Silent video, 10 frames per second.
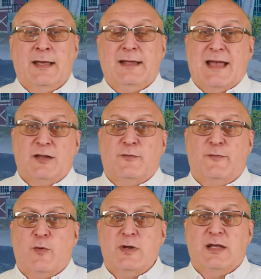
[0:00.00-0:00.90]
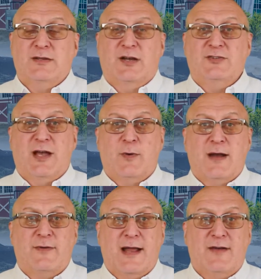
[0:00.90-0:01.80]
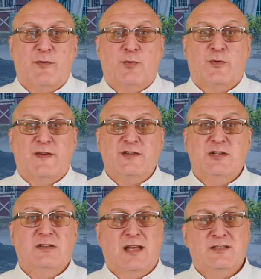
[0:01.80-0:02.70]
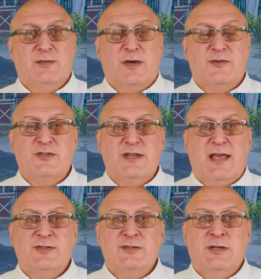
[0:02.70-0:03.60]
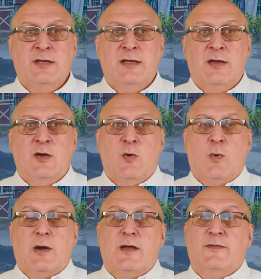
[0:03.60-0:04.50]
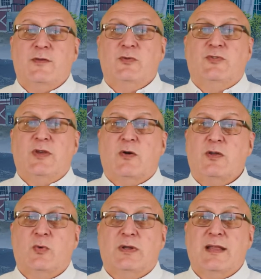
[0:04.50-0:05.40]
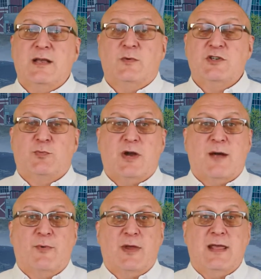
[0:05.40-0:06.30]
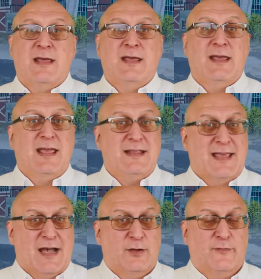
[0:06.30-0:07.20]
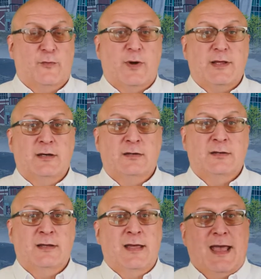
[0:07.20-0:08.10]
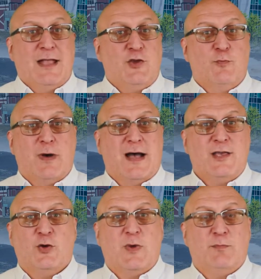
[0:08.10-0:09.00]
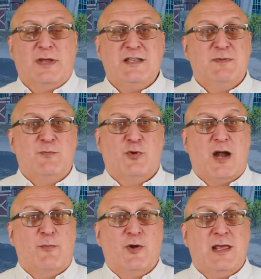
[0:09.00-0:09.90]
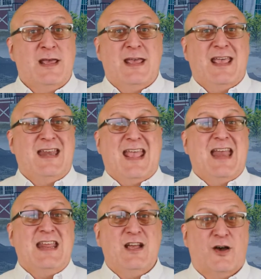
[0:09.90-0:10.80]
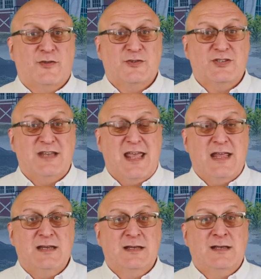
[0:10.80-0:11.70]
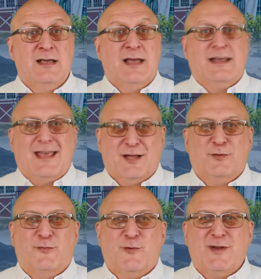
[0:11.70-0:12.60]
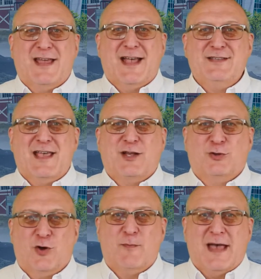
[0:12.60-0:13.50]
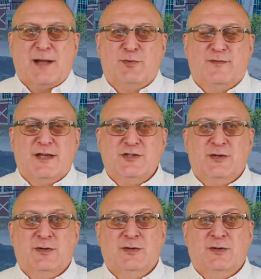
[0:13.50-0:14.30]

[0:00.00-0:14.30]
California does, however, have a provision, like some other states, where if you sell your relinquished property in California and you buy your replacement property in any other state, California has a clawback provision.